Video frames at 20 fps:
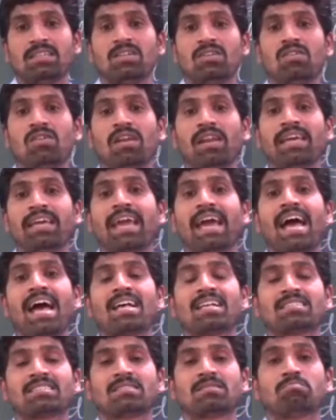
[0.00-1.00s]
like
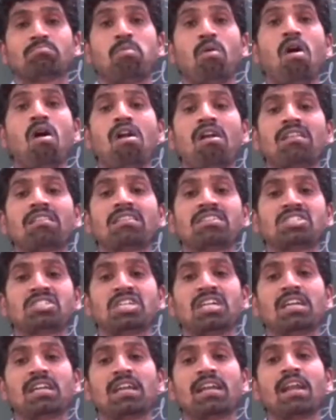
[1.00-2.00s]
as for the
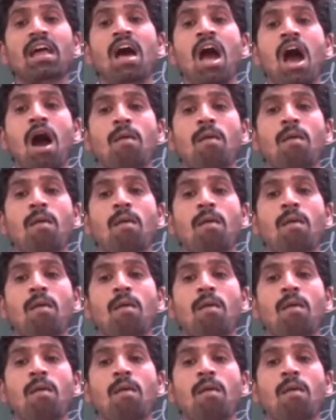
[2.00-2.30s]
children